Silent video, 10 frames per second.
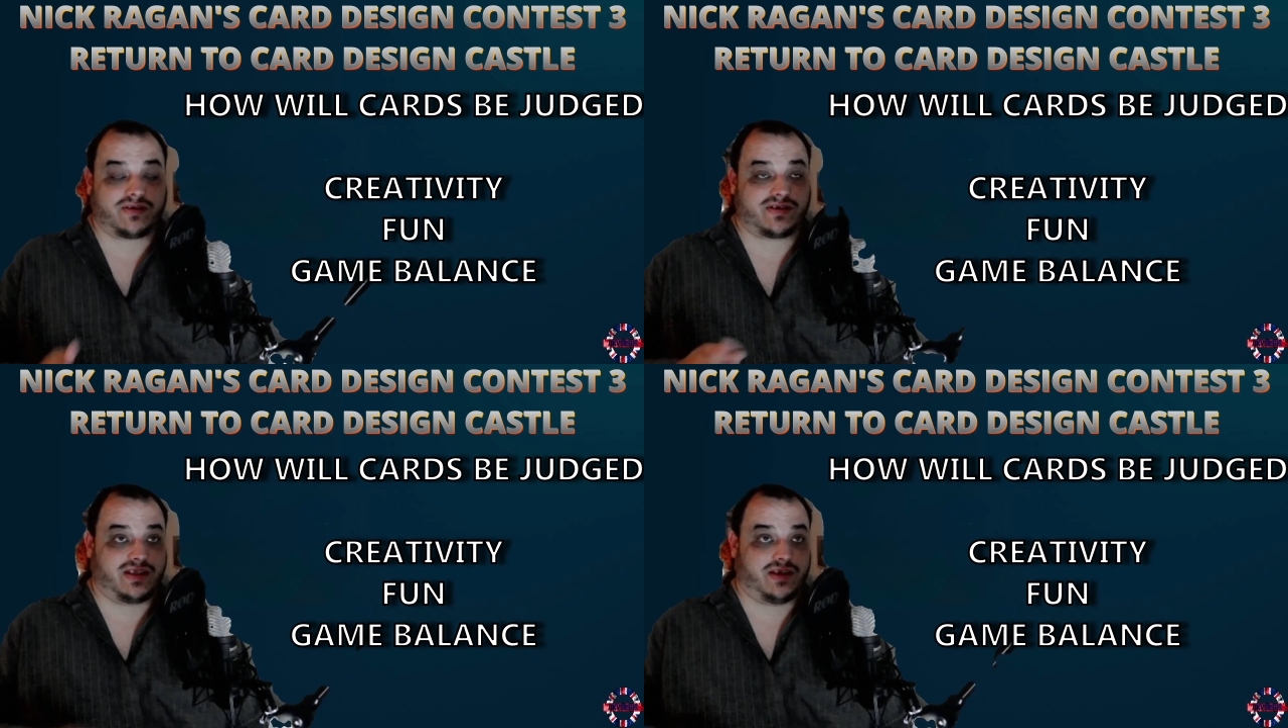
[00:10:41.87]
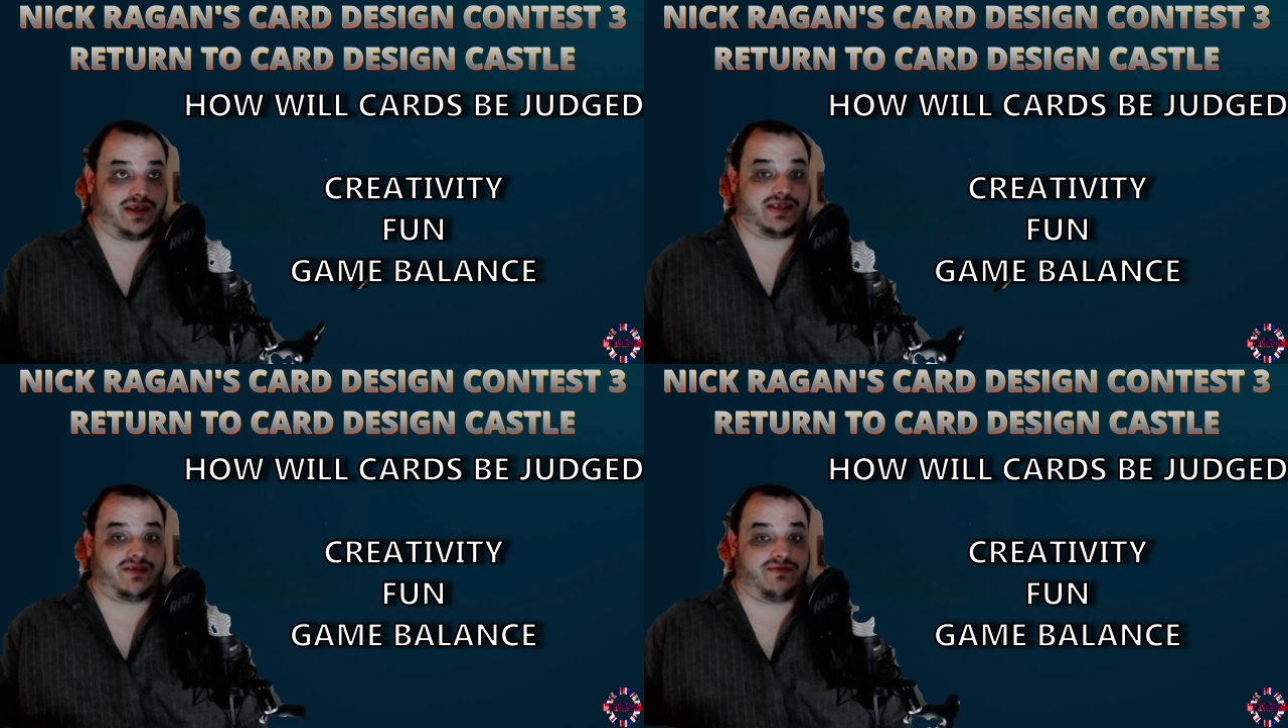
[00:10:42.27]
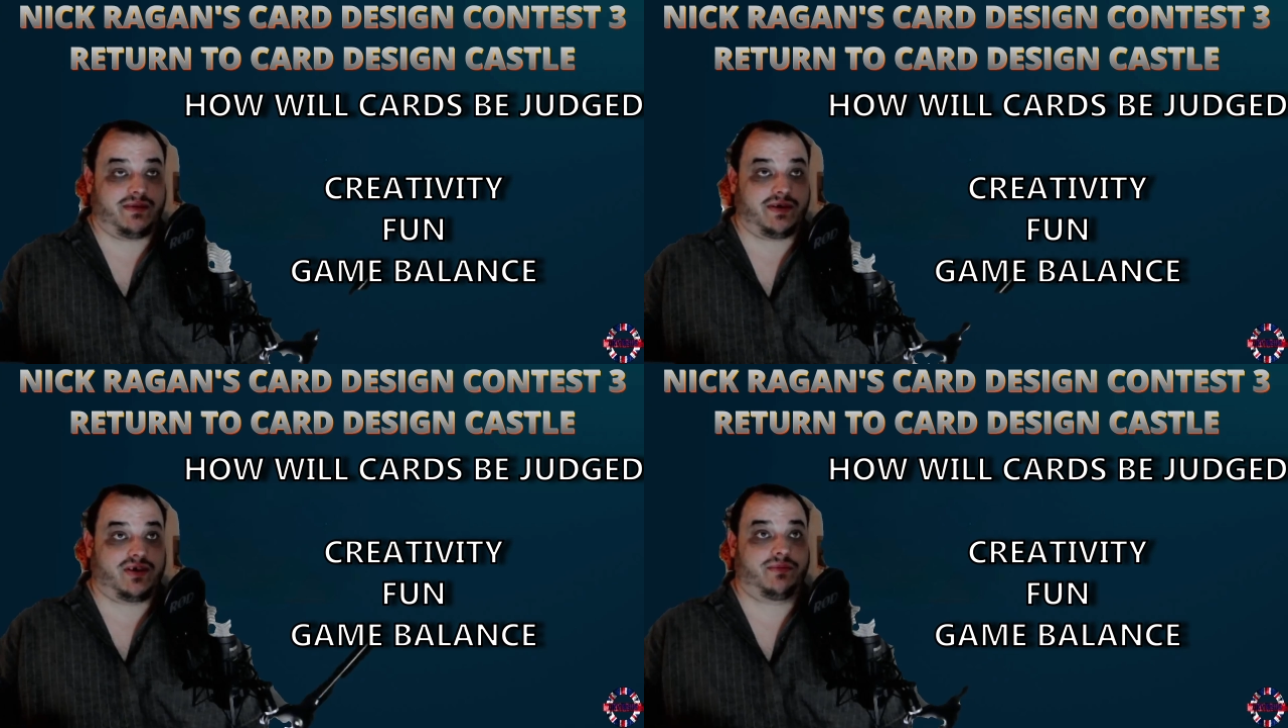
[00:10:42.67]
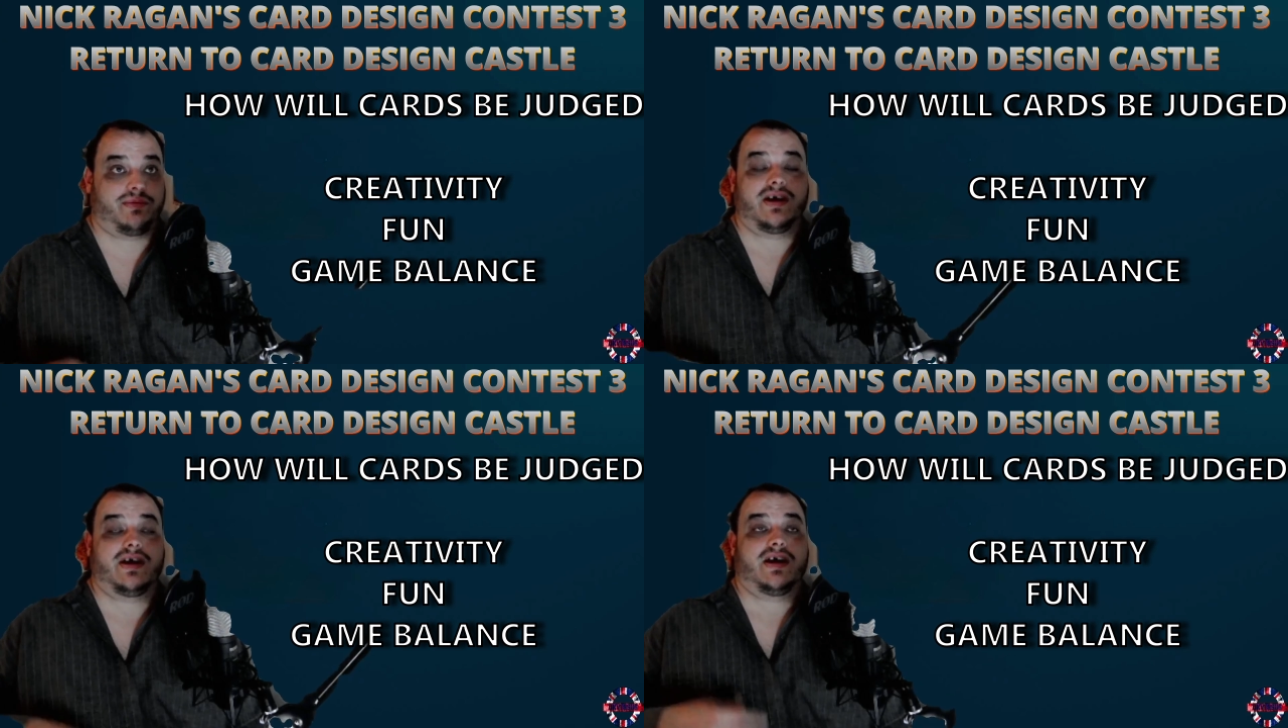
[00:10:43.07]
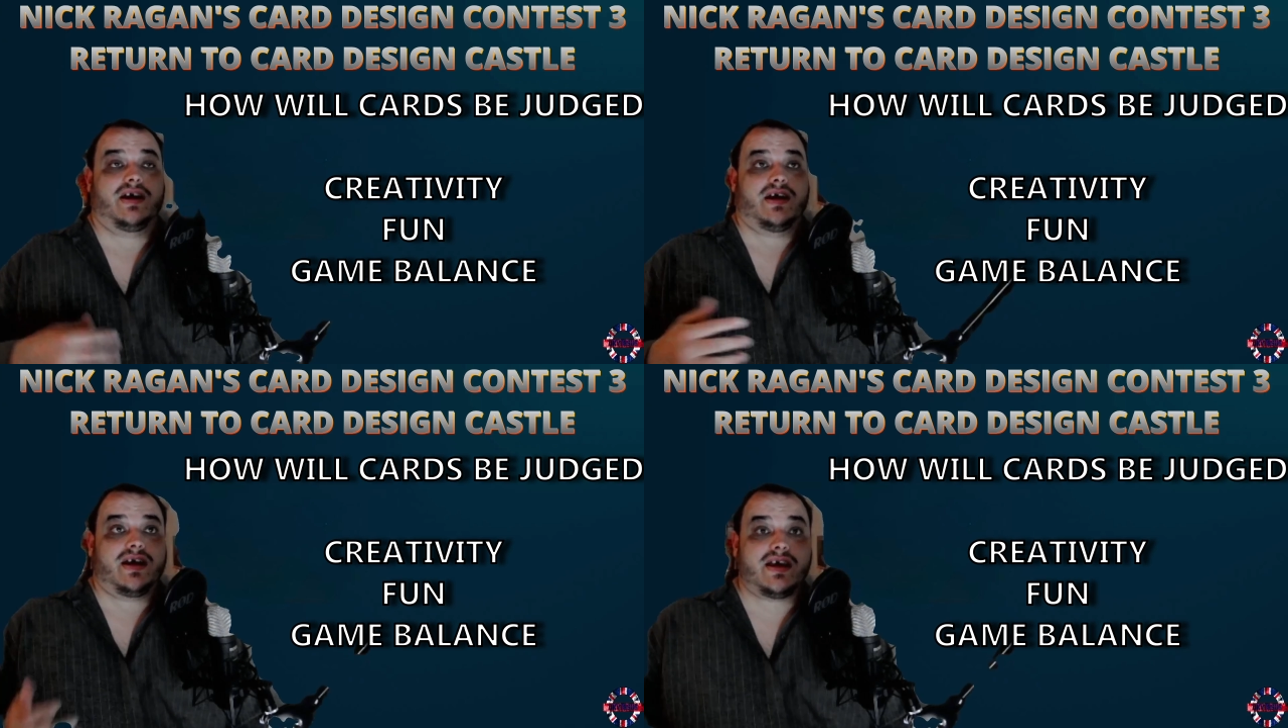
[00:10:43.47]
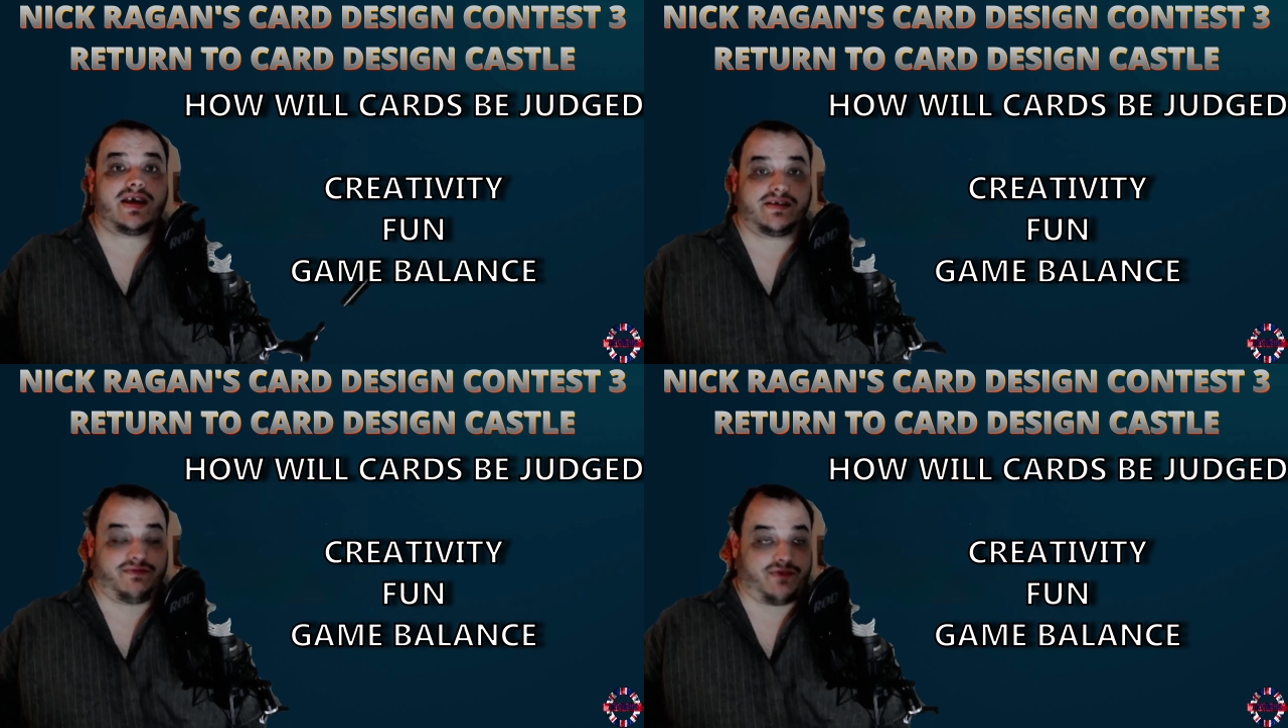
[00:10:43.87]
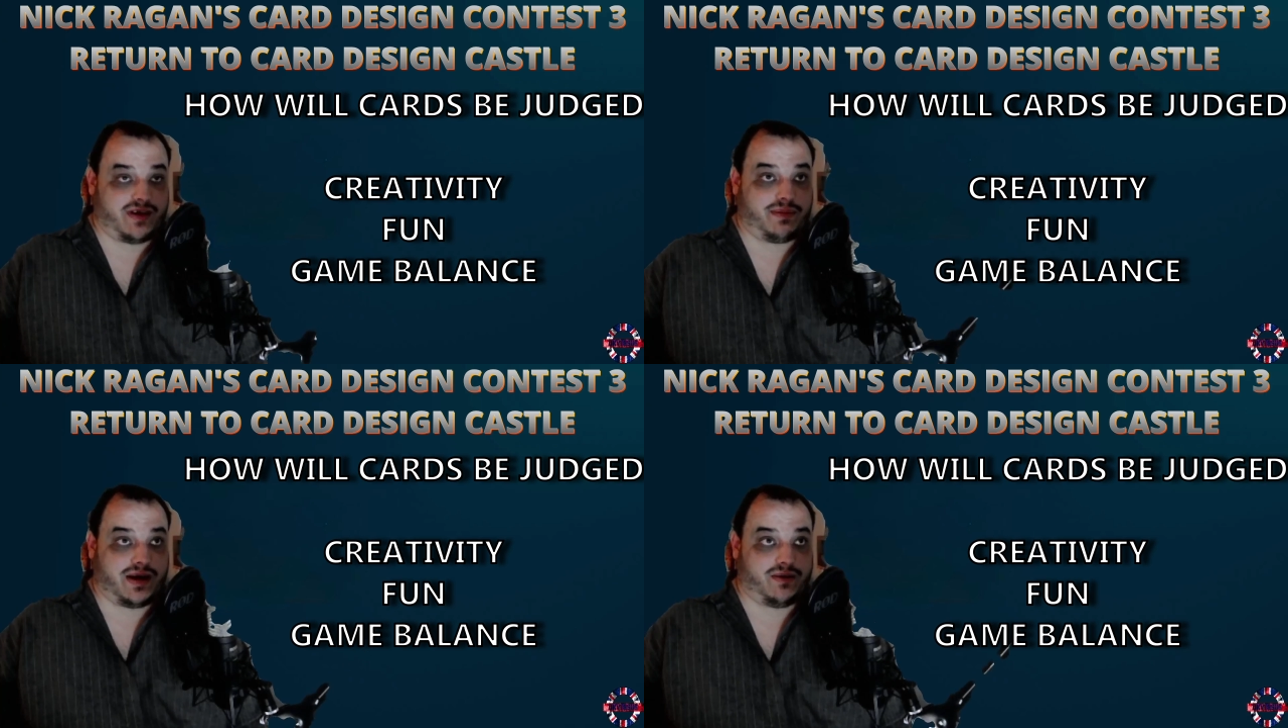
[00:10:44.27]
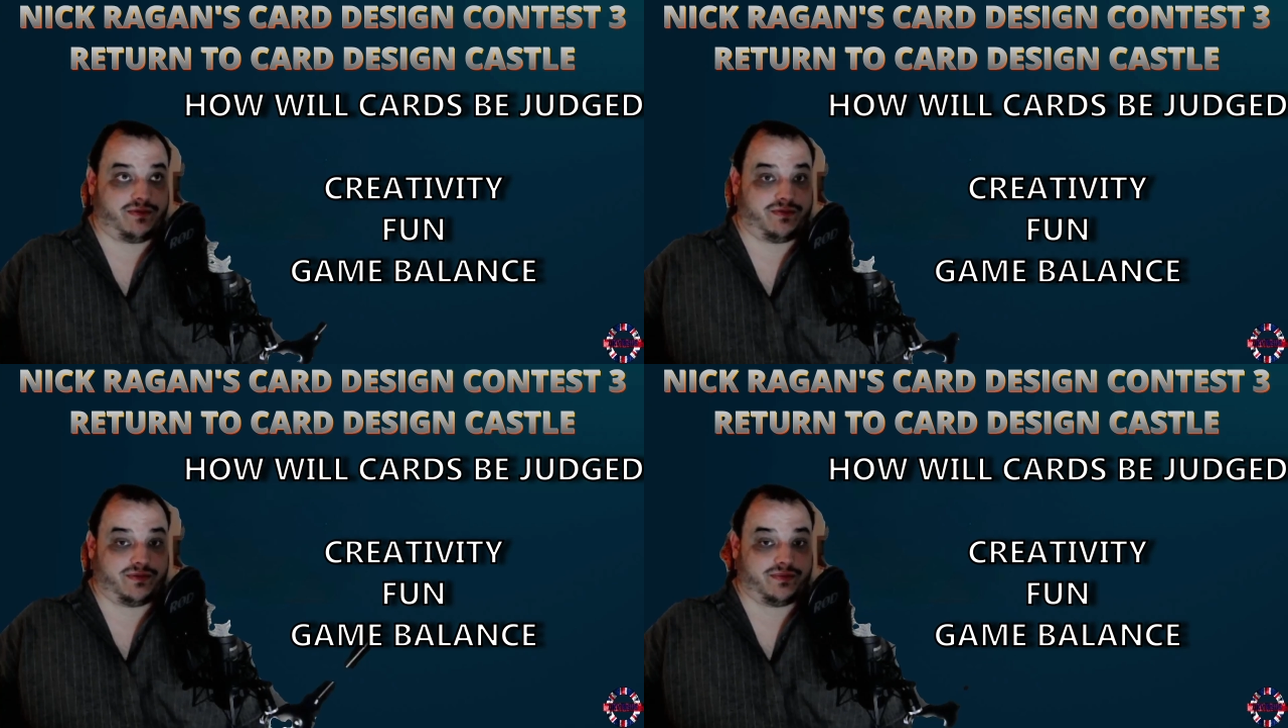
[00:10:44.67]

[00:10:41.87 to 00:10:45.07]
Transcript: allowing it to ready back up, is very powerful.